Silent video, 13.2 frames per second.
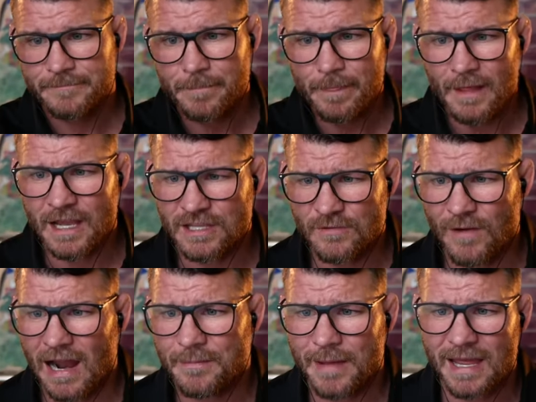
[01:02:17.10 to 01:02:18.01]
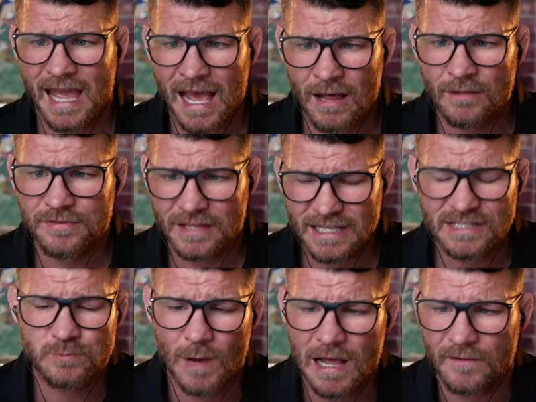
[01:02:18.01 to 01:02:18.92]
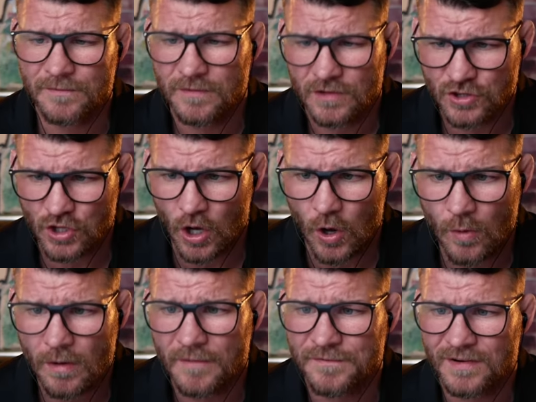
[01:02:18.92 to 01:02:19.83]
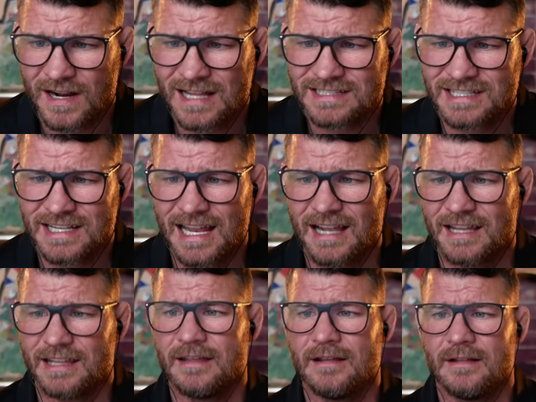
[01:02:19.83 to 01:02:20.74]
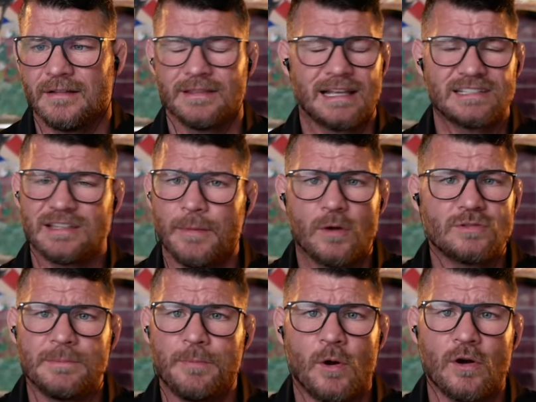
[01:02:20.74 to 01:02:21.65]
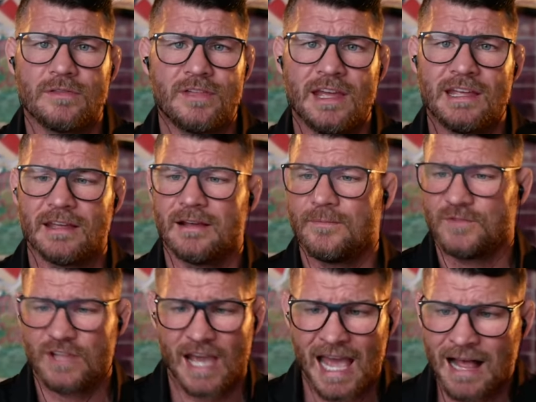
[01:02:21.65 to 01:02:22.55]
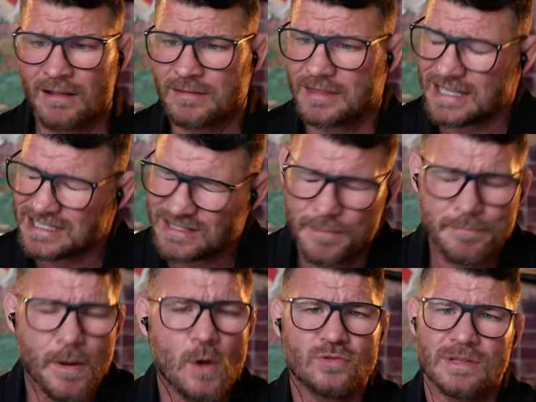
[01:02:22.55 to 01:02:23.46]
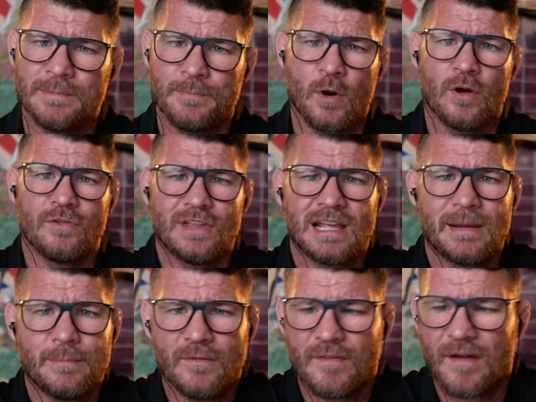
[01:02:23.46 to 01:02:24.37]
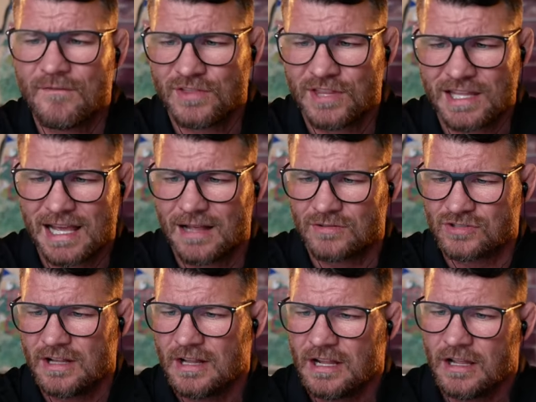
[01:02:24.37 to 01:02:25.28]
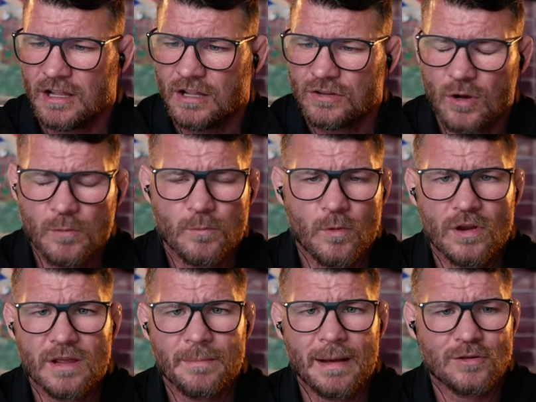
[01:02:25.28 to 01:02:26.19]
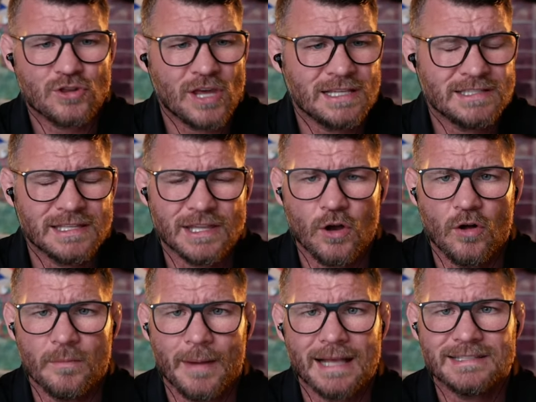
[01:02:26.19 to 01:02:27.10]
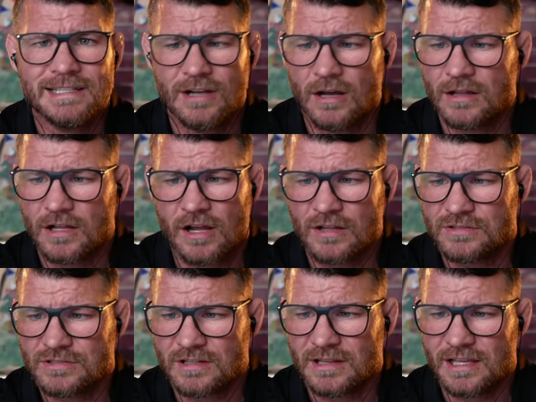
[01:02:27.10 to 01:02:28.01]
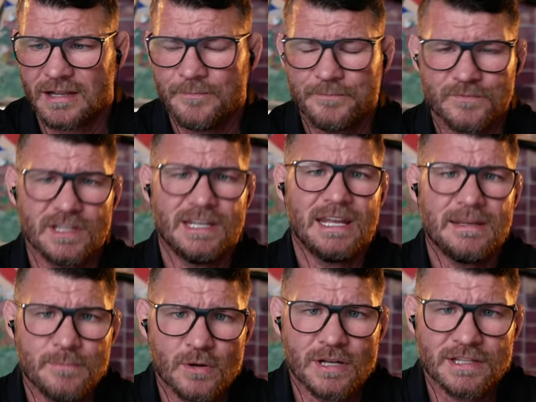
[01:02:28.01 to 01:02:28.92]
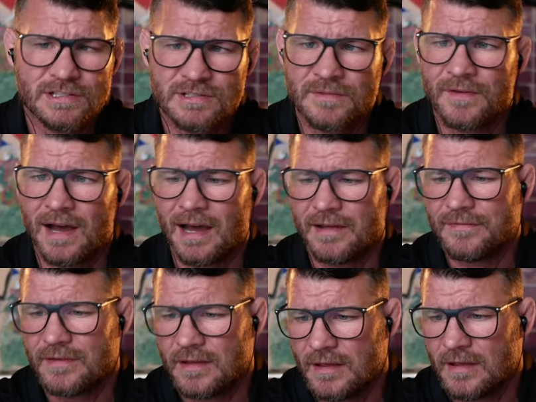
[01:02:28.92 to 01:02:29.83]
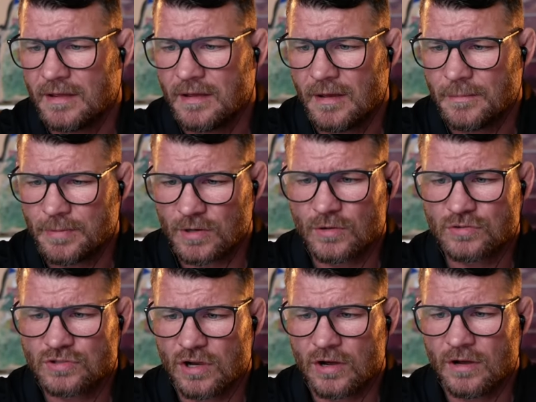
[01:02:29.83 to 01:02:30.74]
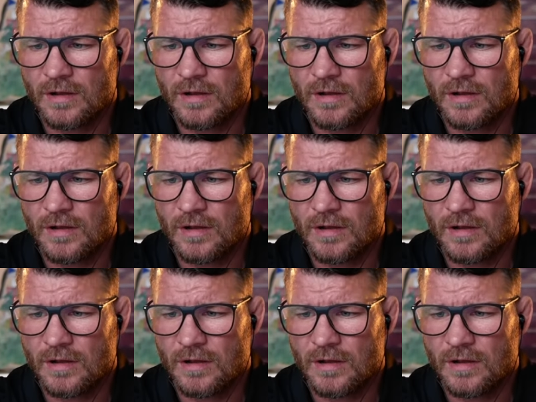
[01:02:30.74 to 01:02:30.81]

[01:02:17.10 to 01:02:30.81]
And you're right, mate. Health is wealth. Joe Franzinelli. That's the most important thing. Your health is the most important thing above everything else. Don't worry about chasing the almighty dollar constantly. You need money to survive. But also,